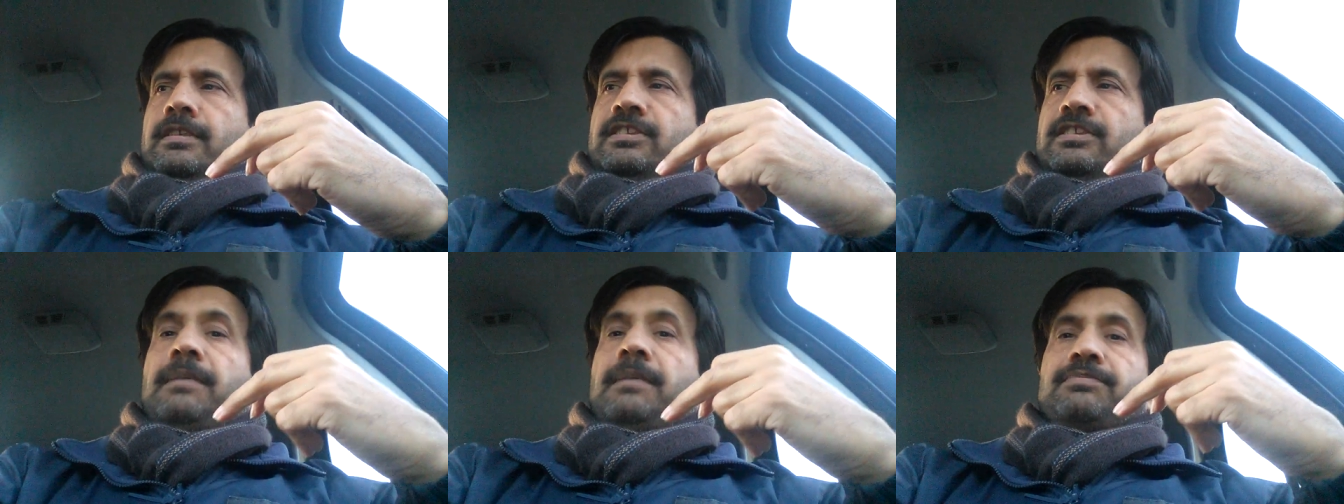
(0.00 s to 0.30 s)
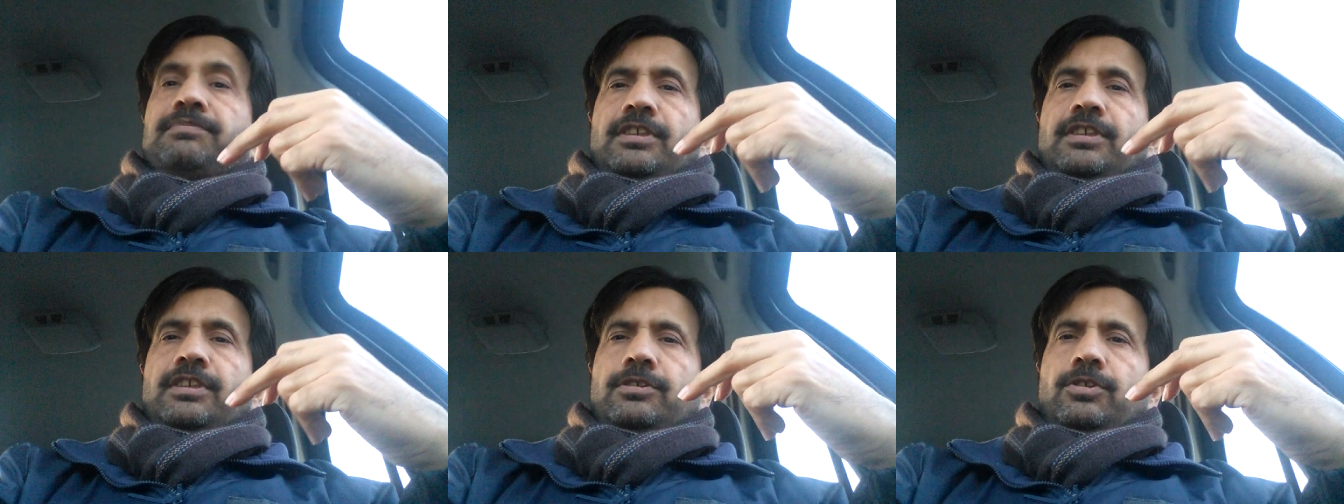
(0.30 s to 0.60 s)

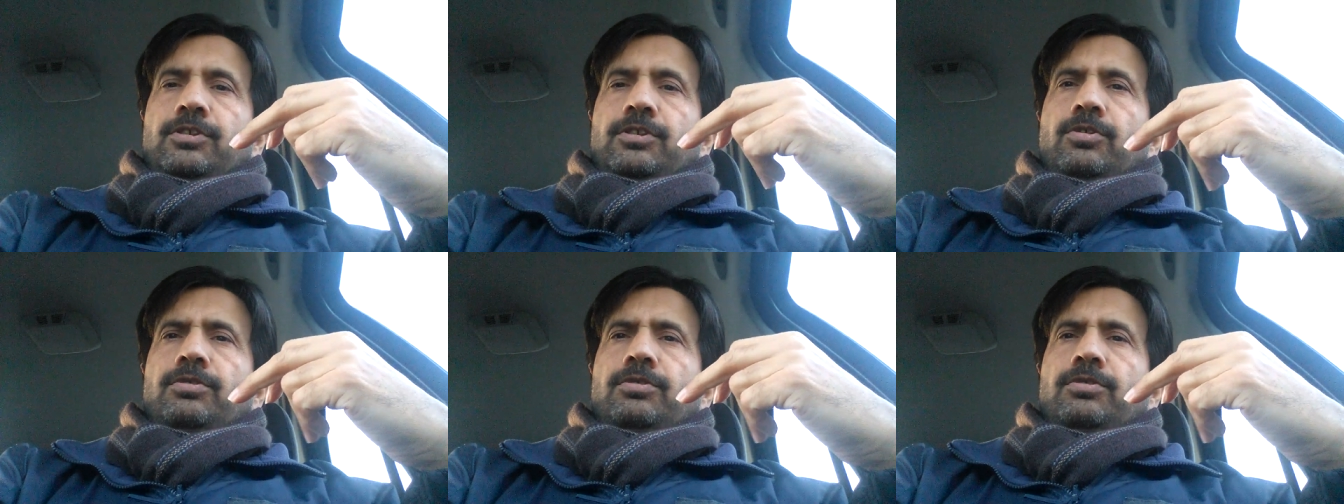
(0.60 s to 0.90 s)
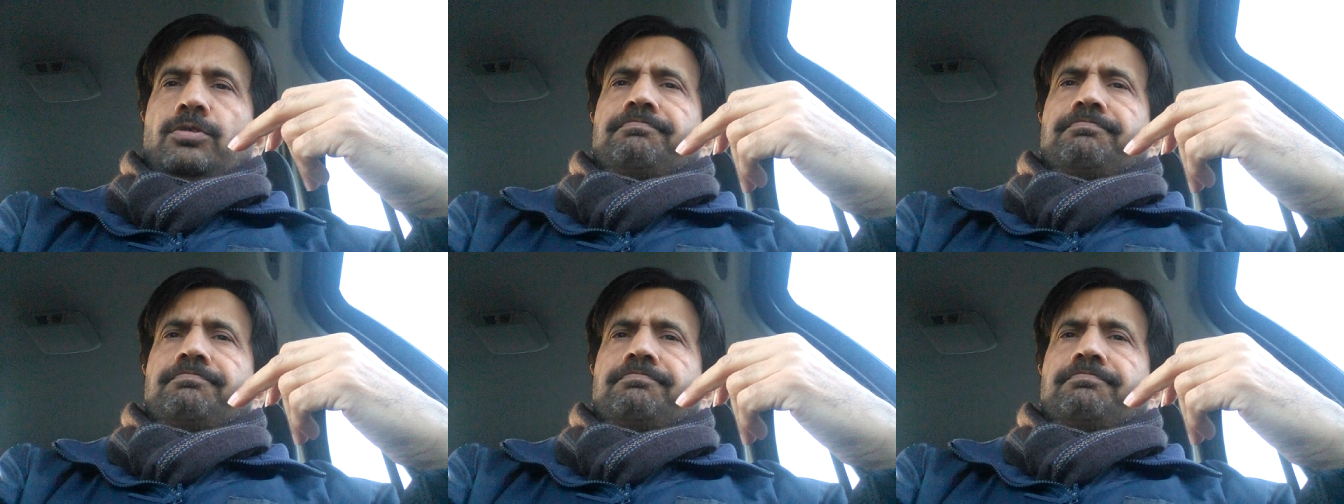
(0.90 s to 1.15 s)
sepsis you know